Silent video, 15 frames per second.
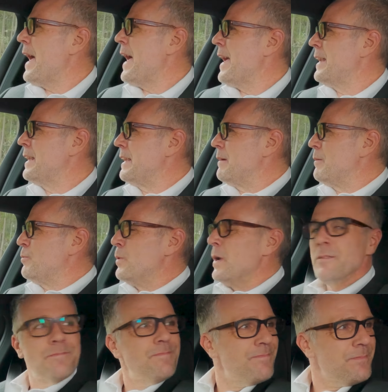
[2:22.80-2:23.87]
And
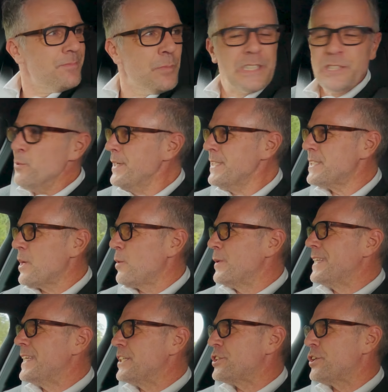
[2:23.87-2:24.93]
well, we're doing so
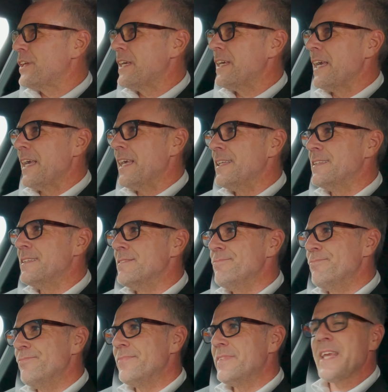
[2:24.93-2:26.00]
initially in
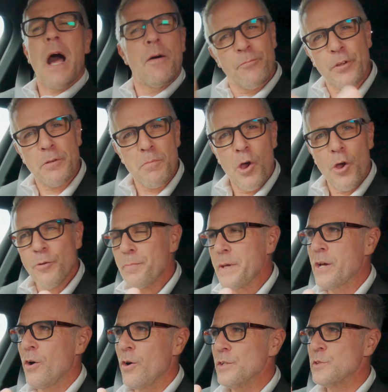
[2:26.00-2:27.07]
comfort mode
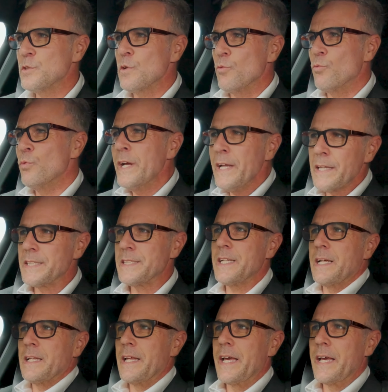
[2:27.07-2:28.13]
because
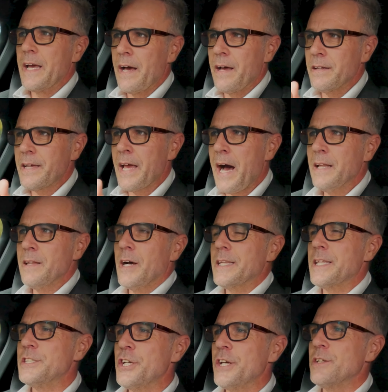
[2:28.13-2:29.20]
realistically, a car like
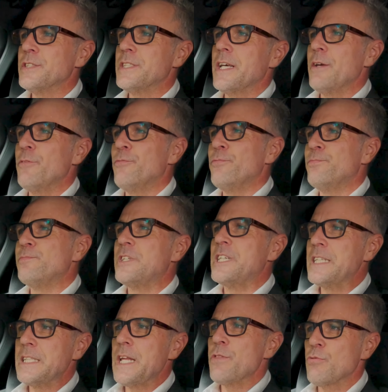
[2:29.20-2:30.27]
the
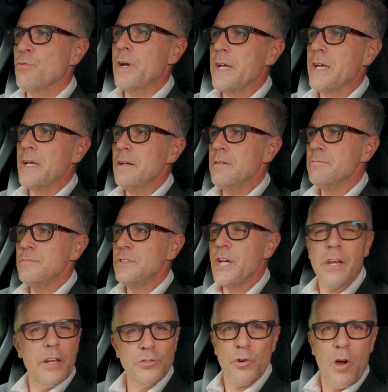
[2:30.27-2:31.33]
GLC63, you're
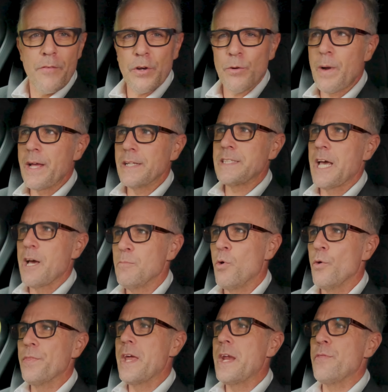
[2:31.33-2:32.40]
going to drive it around town
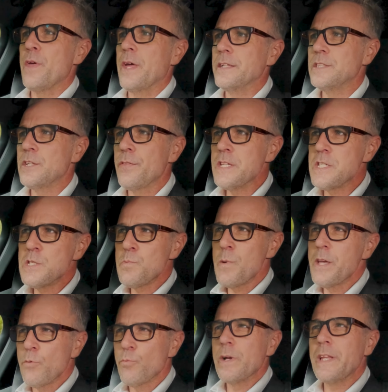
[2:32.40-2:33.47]
more than anything. And so this is
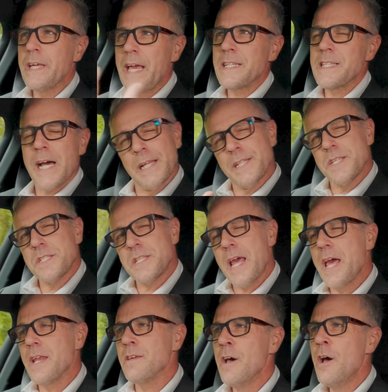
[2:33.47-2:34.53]
where you really get to
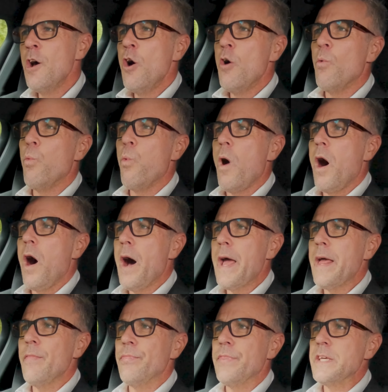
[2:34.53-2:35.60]
understand
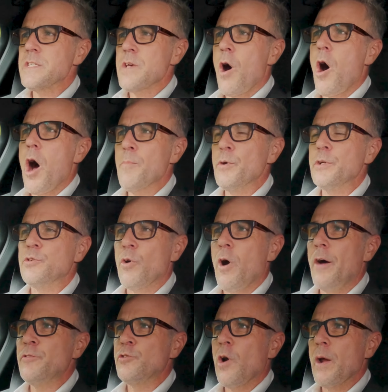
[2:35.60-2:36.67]
why this hybrid
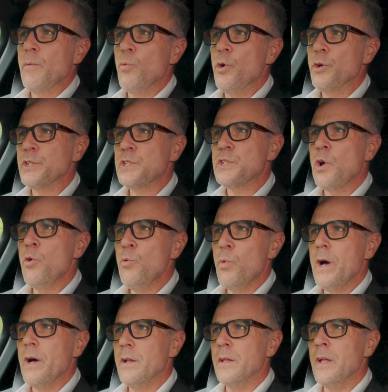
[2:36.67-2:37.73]
drivetrain works so
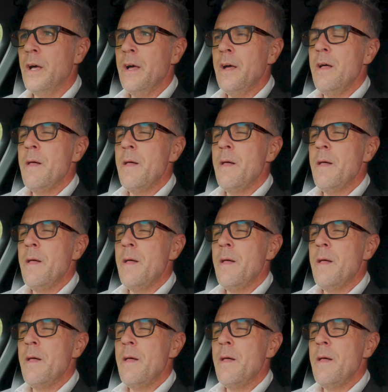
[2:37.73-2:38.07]
well